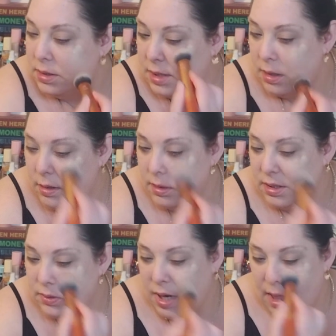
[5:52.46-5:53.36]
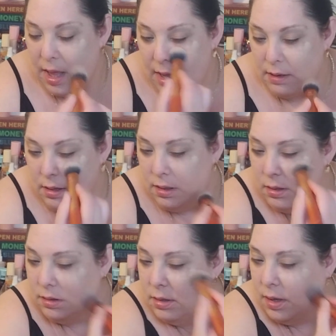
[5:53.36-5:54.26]
So that's what I like
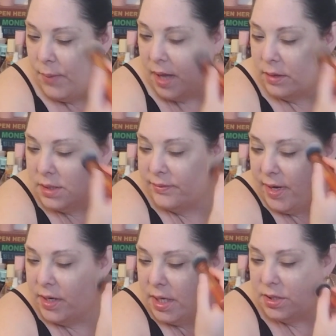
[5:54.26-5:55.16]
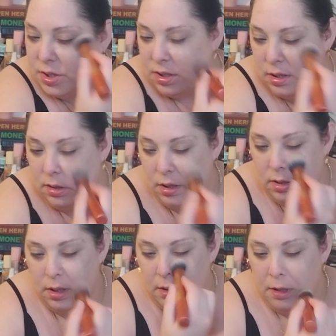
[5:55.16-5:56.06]
about this foundation.
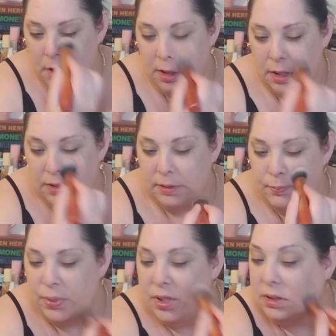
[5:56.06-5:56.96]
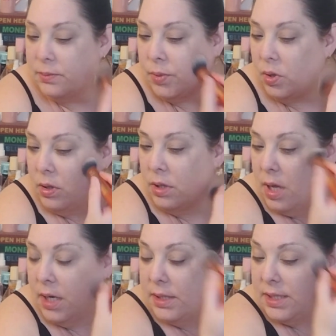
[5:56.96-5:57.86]
It's buildable.
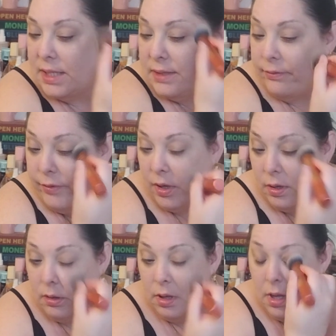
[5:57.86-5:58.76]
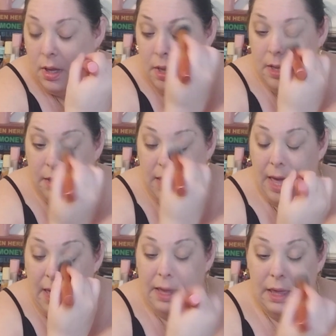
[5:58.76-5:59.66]
And it doesn't feel
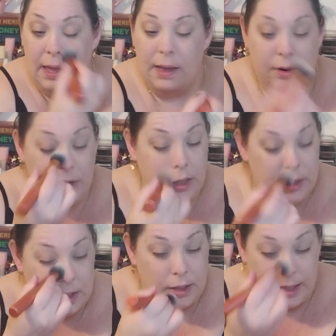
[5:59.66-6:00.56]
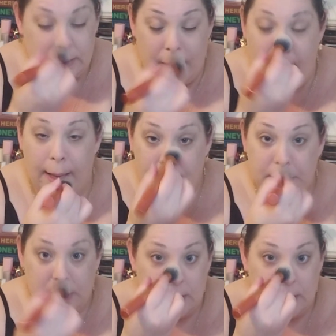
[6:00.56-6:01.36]
cakey or anything like that.